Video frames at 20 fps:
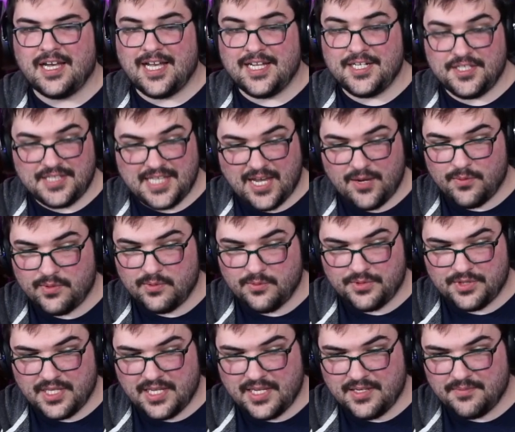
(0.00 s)
I did that one
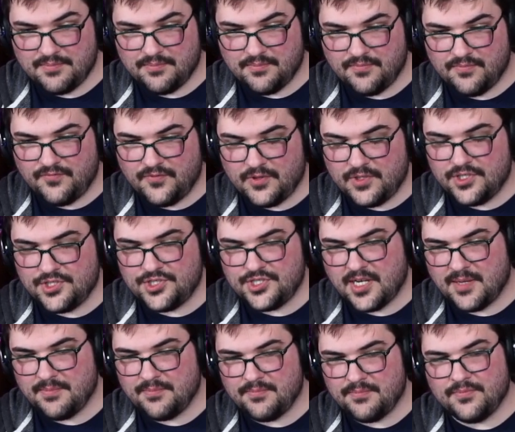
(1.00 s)
with a
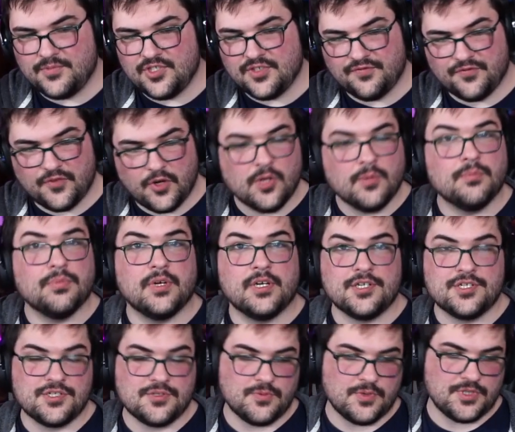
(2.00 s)
Photoshop default
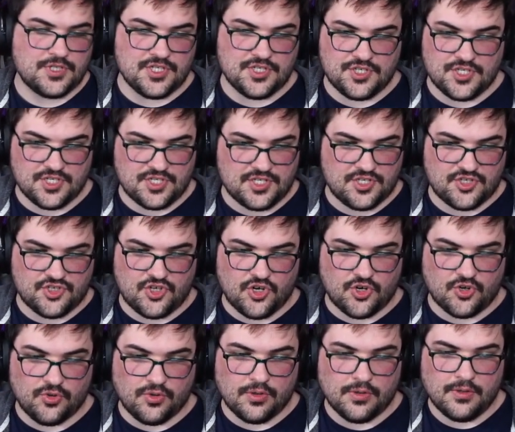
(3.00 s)
brush, which is just a
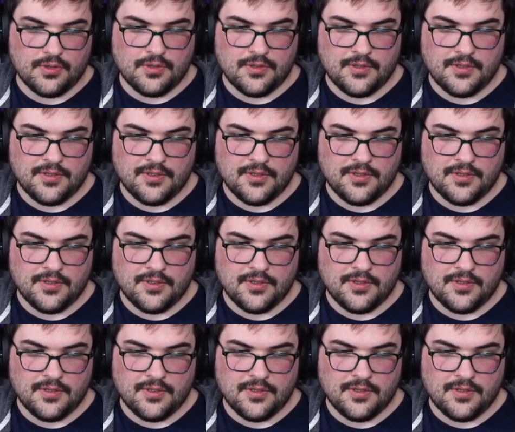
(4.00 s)
circle,